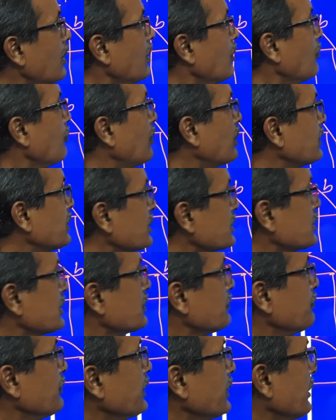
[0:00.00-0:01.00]
What does it
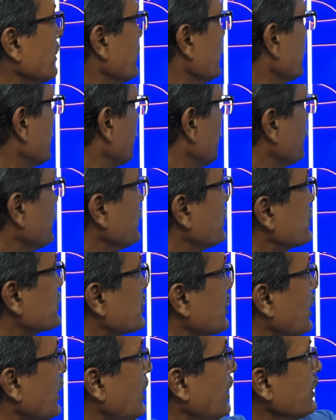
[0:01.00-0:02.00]
mean? It means
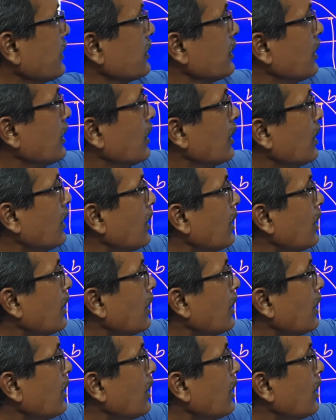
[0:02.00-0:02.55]
that